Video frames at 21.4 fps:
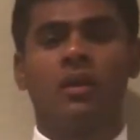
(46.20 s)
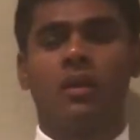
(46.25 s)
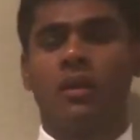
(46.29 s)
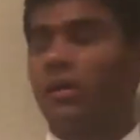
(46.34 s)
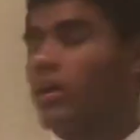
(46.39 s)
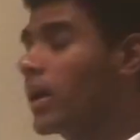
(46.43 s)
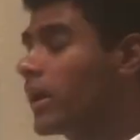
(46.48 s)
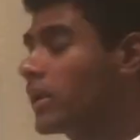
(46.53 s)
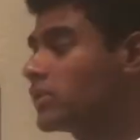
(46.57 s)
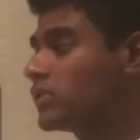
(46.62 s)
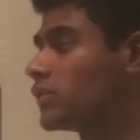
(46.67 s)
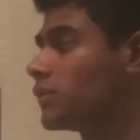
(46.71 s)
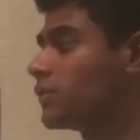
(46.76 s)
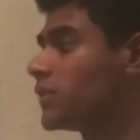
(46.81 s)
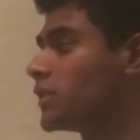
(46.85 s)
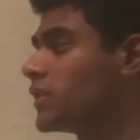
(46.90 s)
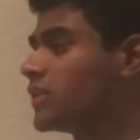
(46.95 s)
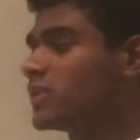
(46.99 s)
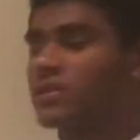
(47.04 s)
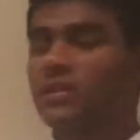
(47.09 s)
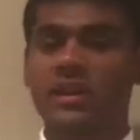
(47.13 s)
Alright, so for
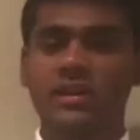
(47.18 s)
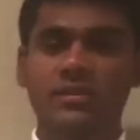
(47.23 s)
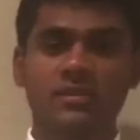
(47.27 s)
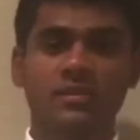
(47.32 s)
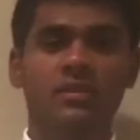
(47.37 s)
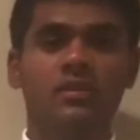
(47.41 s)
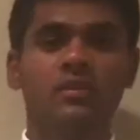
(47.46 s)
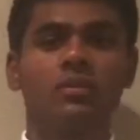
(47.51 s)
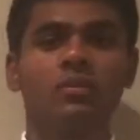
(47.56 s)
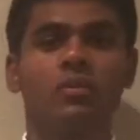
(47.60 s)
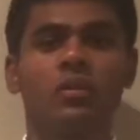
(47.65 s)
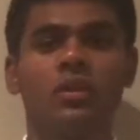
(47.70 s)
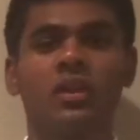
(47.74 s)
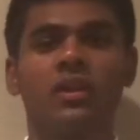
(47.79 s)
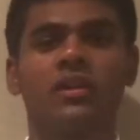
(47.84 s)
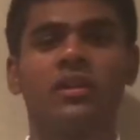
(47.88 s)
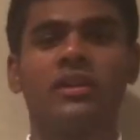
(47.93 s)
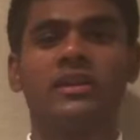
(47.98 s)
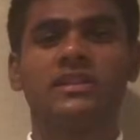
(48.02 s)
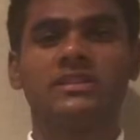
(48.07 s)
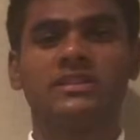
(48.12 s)
this lesson, we're
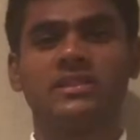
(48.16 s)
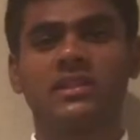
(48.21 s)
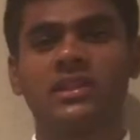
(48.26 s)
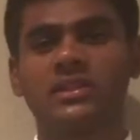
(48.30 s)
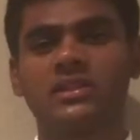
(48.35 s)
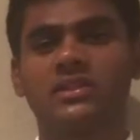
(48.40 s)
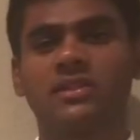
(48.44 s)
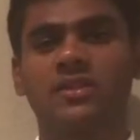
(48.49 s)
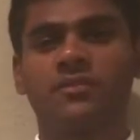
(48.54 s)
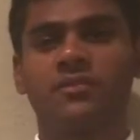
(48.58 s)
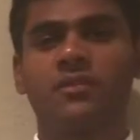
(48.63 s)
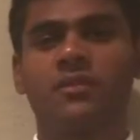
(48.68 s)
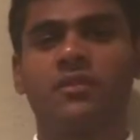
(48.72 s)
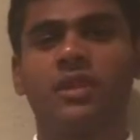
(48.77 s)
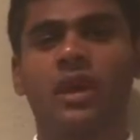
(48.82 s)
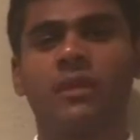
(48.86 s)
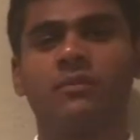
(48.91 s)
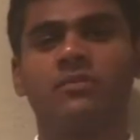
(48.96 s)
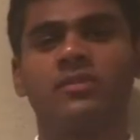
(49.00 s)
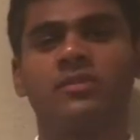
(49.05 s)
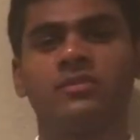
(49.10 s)
learning 6 different
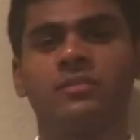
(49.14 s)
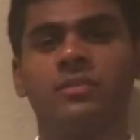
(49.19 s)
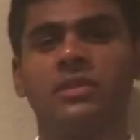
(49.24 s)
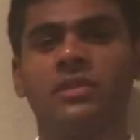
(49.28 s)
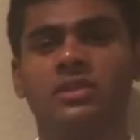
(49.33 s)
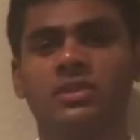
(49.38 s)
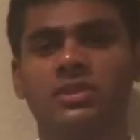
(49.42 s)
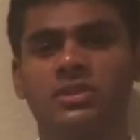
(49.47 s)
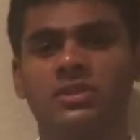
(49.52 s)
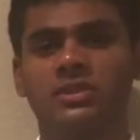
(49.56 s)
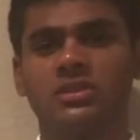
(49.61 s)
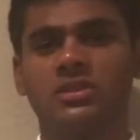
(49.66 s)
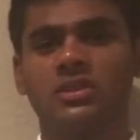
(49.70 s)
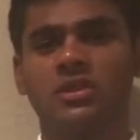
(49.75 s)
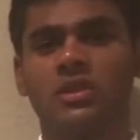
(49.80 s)
types of speeches.